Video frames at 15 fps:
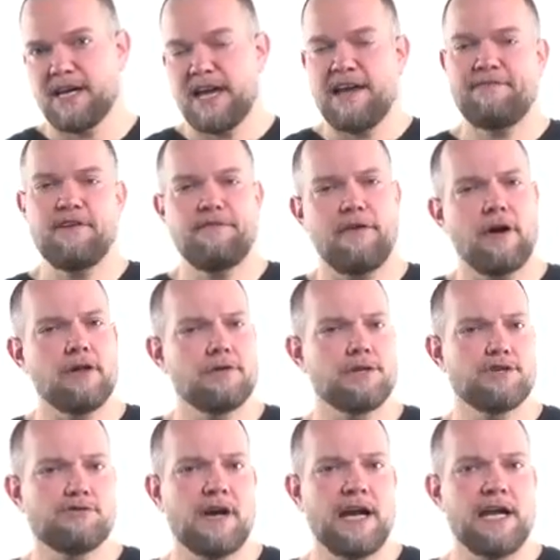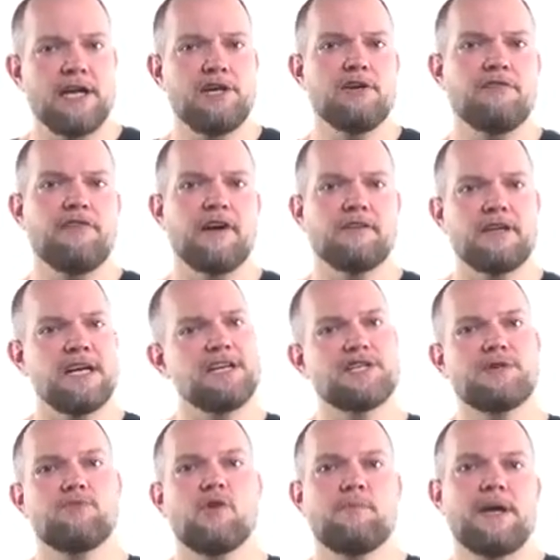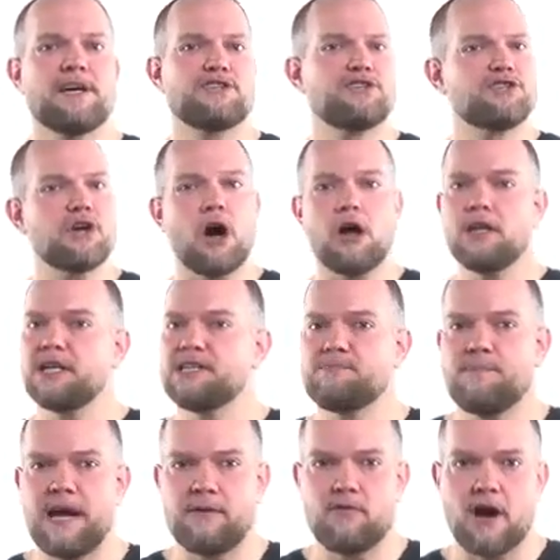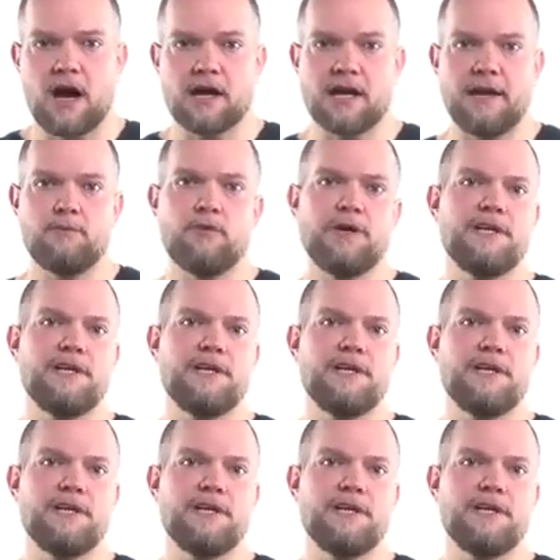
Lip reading: If you follow the training, your foundation will be as solid as bedrock and will